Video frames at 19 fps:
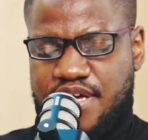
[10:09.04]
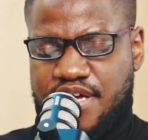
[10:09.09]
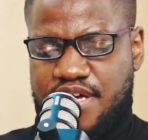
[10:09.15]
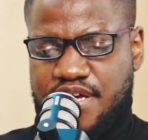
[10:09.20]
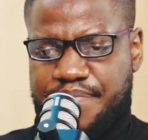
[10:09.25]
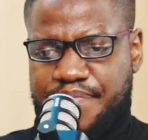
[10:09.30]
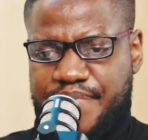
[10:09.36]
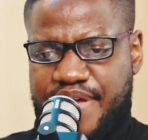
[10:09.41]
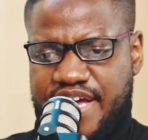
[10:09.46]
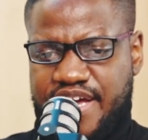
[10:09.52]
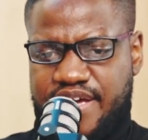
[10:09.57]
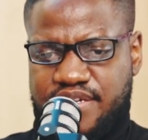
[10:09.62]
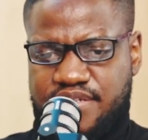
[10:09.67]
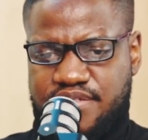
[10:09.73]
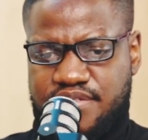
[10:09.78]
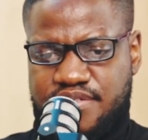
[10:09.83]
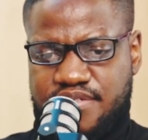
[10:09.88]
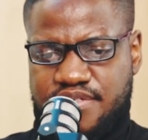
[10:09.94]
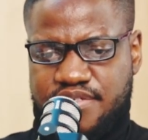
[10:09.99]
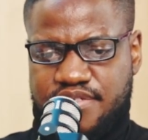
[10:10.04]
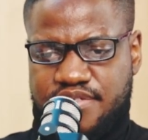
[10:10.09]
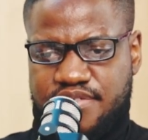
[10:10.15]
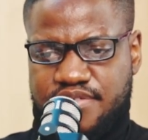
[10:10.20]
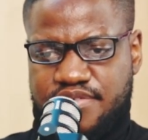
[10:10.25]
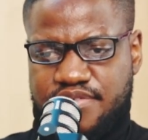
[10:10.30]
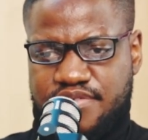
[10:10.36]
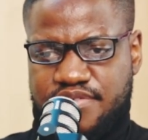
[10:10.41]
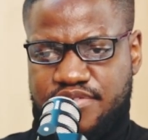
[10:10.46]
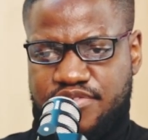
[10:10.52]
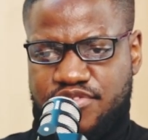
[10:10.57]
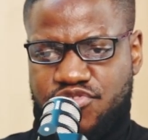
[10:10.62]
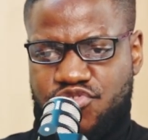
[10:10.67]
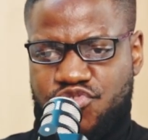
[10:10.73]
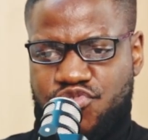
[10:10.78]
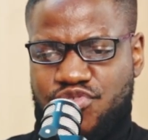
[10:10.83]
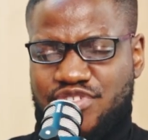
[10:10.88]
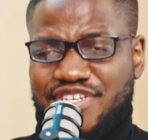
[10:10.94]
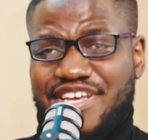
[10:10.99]
And
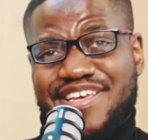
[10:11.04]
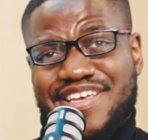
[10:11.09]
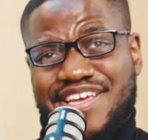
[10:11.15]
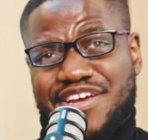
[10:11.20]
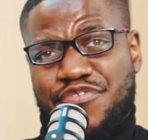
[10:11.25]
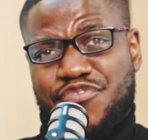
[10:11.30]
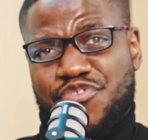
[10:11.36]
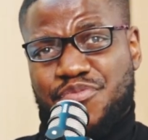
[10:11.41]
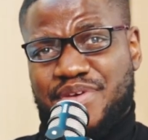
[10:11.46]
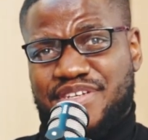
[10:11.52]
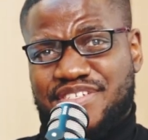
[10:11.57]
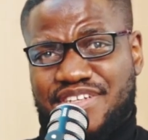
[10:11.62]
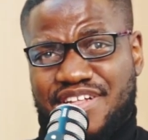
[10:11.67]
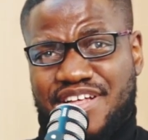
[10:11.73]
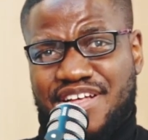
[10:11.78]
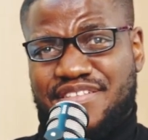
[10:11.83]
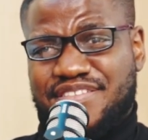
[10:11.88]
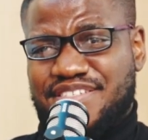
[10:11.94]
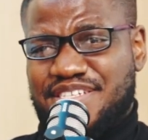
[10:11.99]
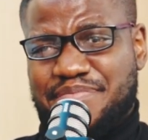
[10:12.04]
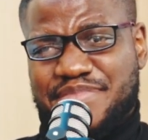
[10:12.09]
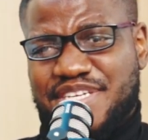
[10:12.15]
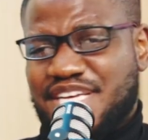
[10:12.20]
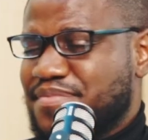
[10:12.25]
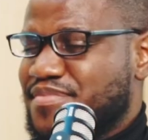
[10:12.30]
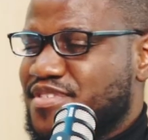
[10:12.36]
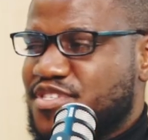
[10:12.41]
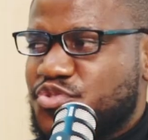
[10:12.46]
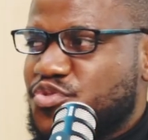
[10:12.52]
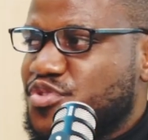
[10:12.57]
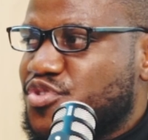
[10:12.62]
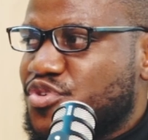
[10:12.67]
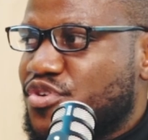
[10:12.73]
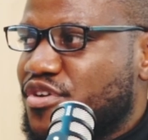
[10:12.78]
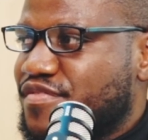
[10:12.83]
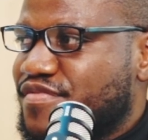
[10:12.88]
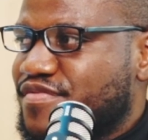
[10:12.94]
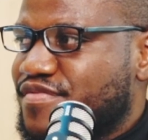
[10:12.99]
to take care of your mental health, sometimes just switch it
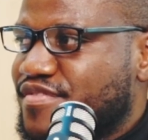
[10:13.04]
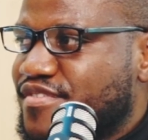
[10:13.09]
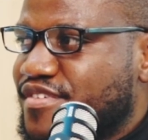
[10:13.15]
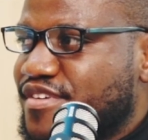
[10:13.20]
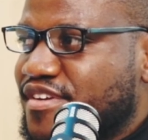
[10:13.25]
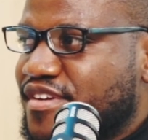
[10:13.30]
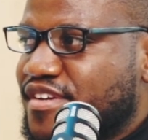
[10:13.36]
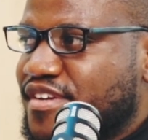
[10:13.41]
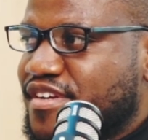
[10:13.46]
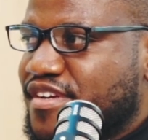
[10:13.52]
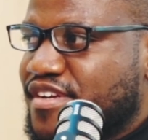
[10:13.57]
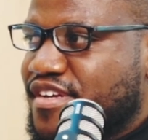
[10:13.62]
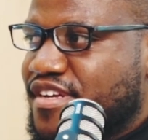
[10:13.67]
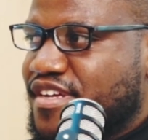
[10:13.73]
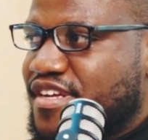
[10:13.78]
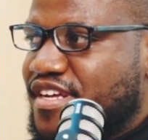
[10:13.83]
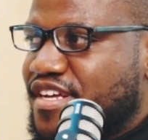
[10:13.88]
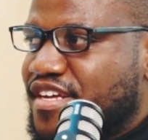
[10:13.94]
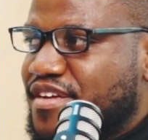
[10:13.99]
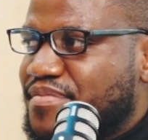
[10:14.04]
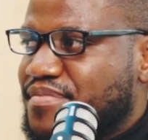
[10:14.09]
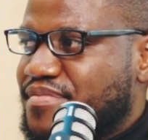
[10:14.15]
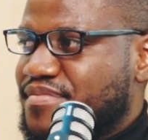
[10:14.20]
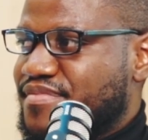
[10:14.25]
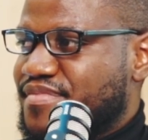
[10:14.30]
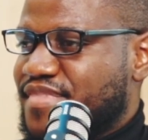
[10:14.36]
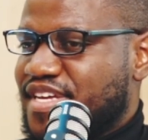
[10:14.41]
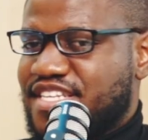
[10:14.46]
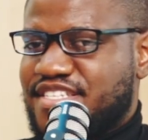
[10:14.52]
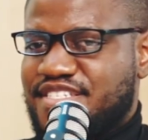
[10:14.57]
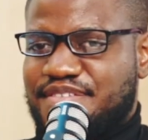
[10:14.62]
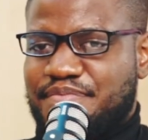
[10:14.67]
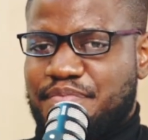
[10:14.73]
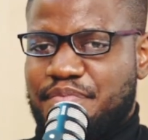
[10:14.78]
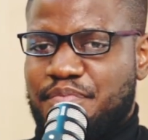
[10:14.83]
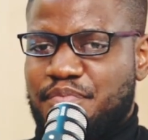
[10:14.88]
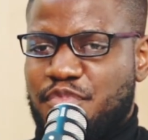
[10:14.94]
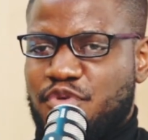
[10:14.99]
off. It's
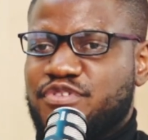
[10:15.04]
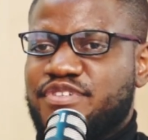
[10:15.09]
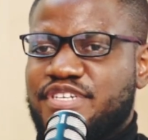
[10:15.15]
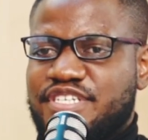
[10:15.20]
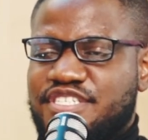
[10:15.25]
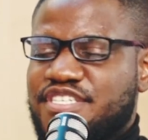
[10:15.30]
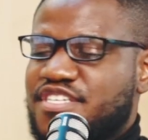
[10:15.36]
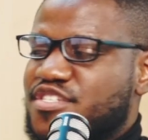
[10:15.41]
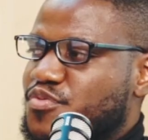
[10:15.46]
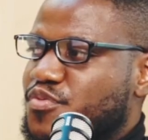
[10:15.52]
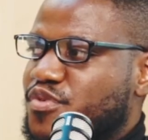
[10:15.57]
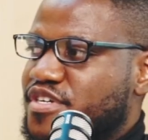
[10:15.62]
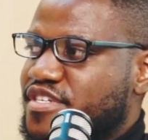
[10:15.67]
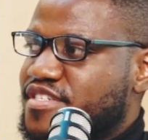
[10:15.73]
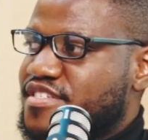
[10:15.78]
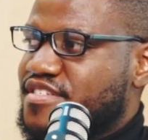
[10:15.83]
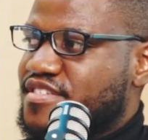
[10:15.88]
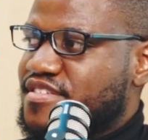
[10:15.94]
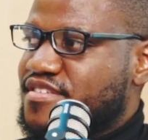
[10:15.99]
mostly just words,